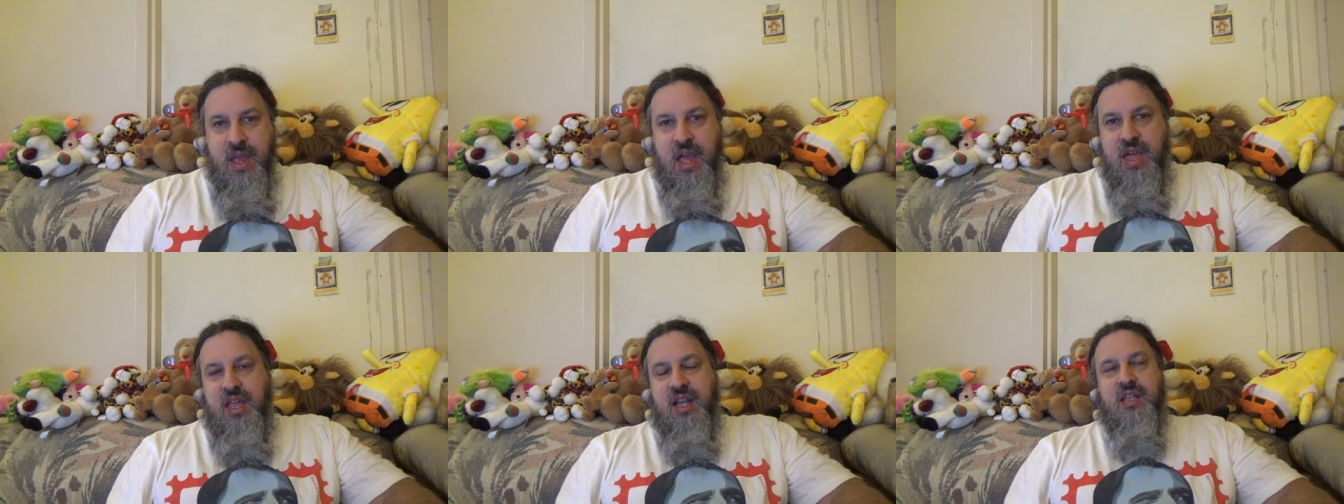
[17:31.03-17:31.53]

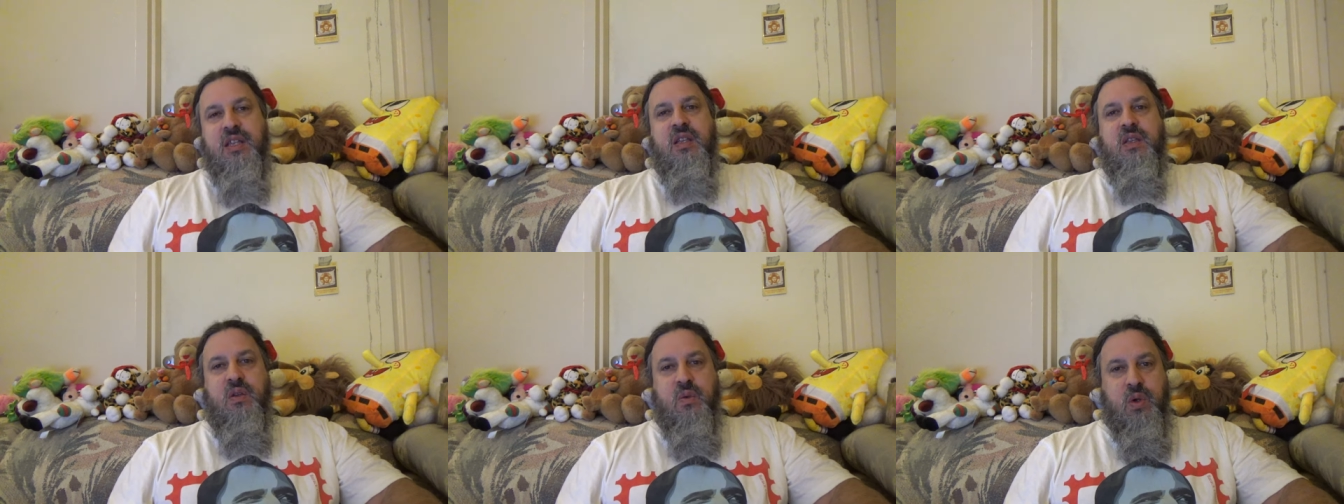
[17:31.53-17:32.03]
And
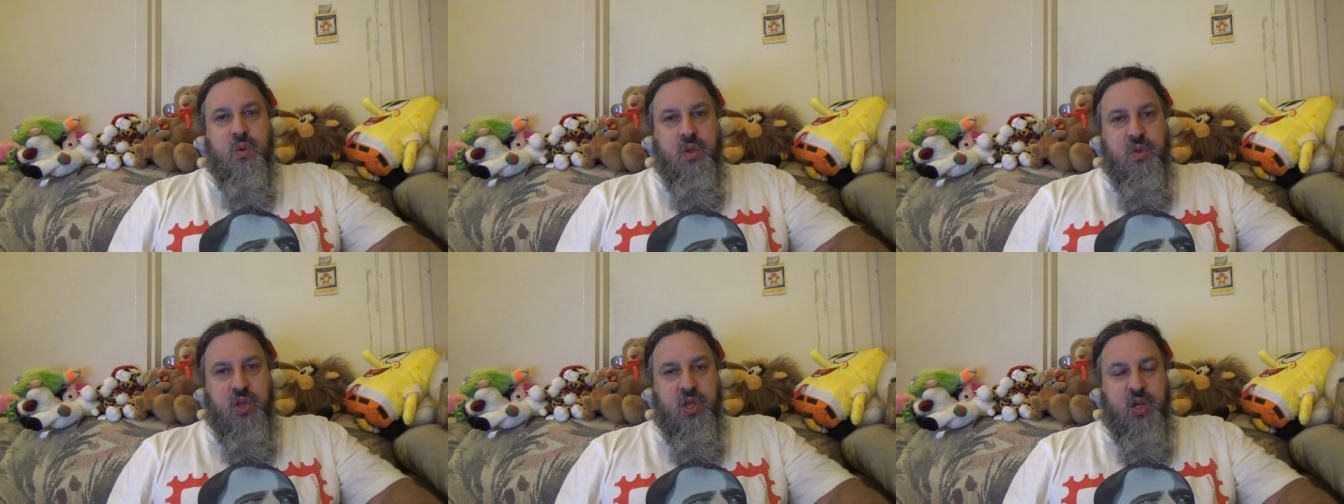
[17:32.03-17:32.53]
I
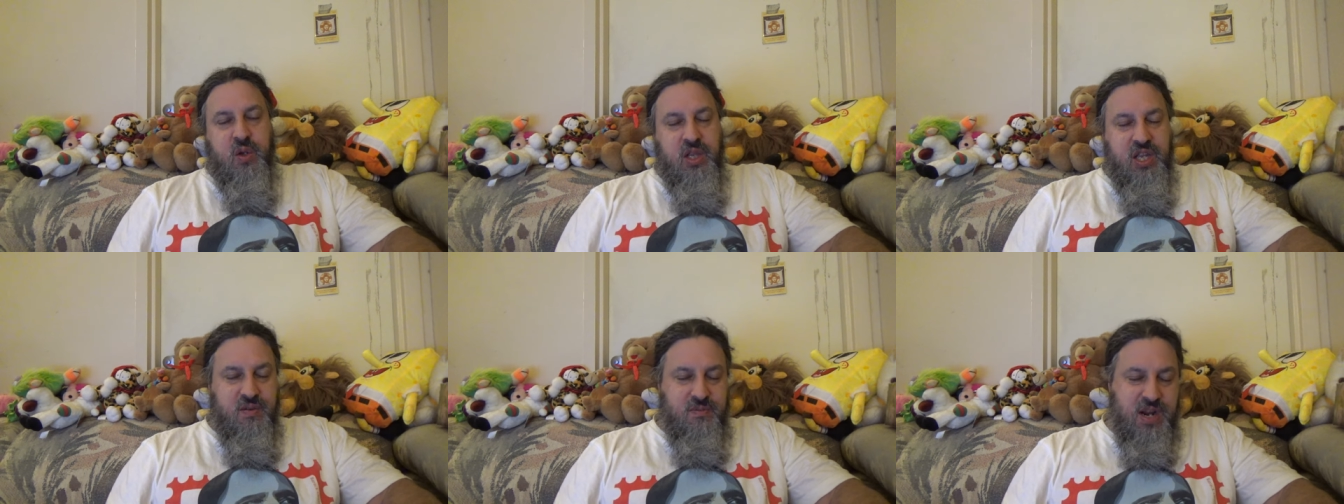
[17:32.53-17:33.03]

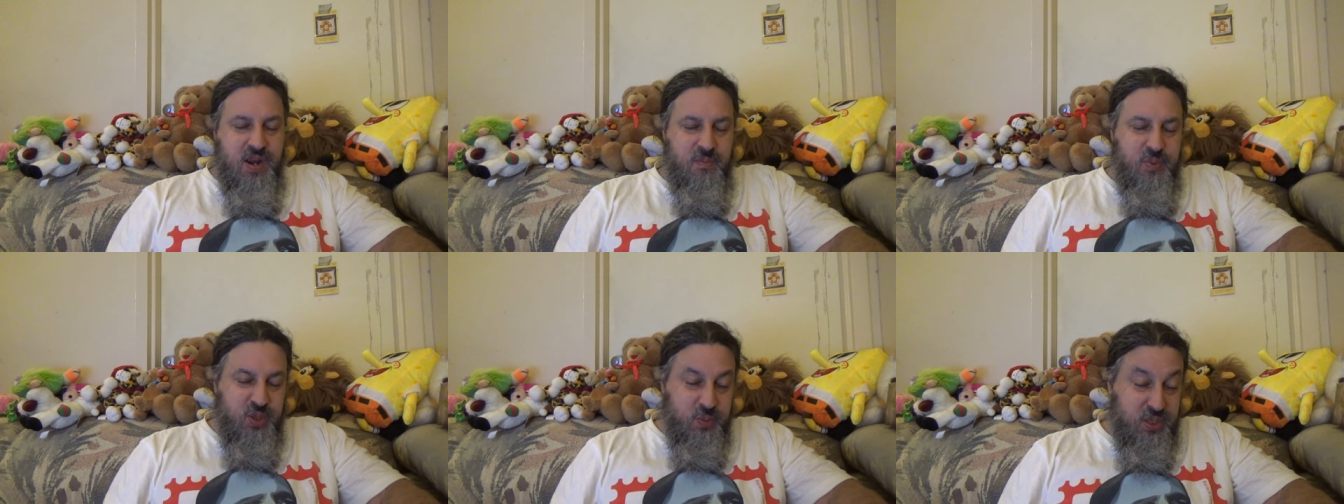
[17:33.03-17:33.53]
think my
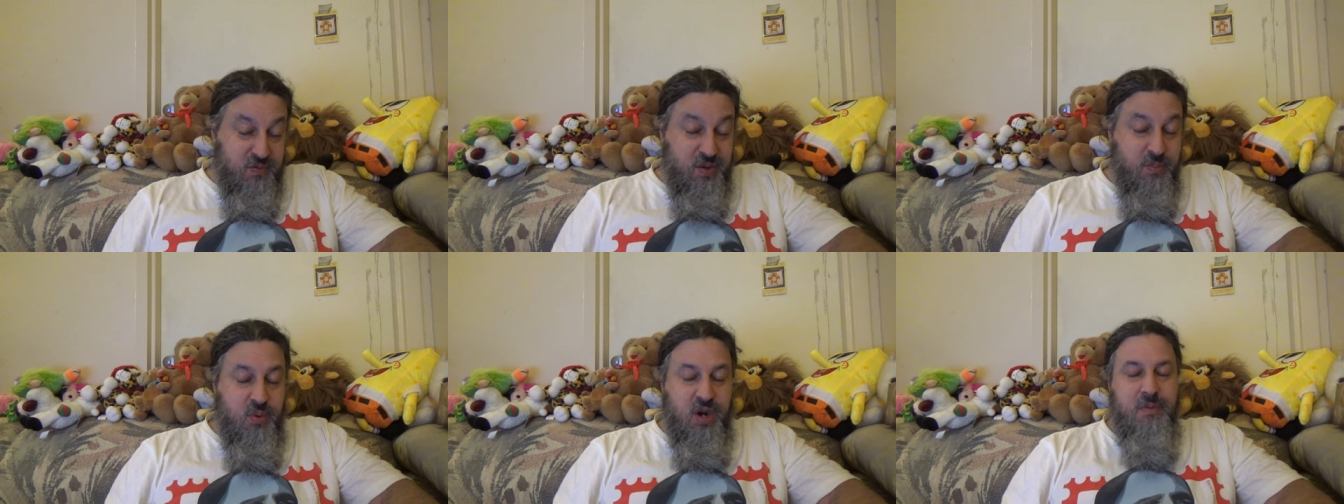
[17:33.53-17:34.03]

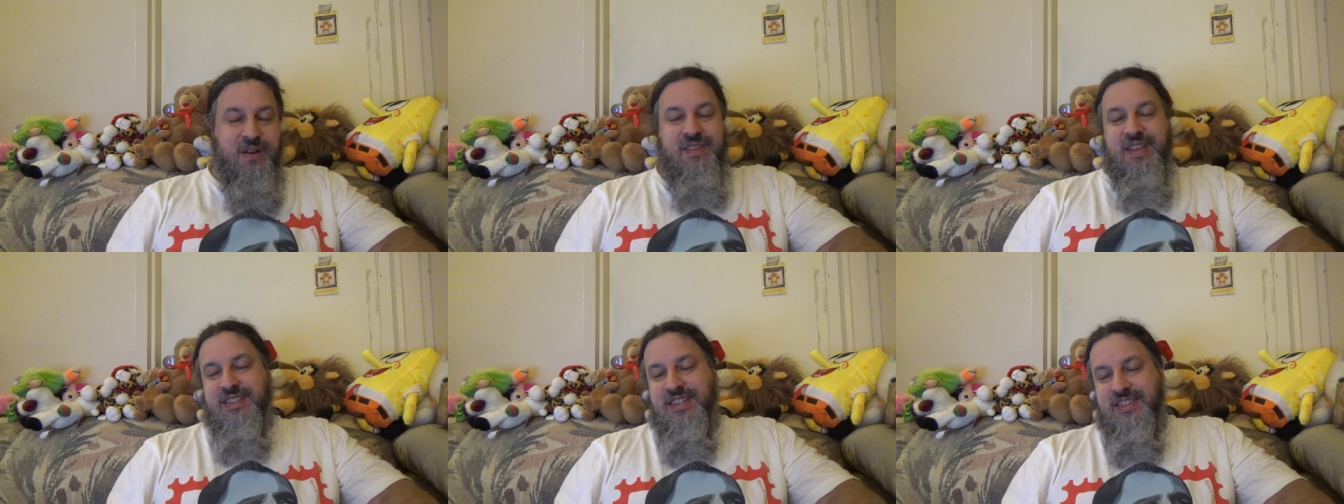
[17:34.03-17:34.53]
specific point about
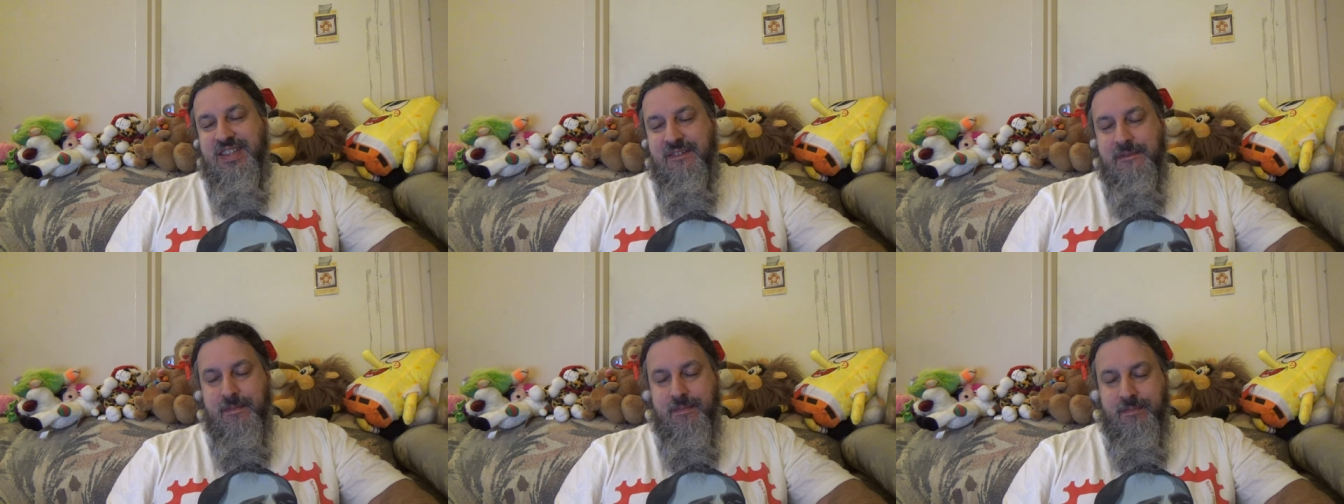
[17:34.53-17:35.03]
this is that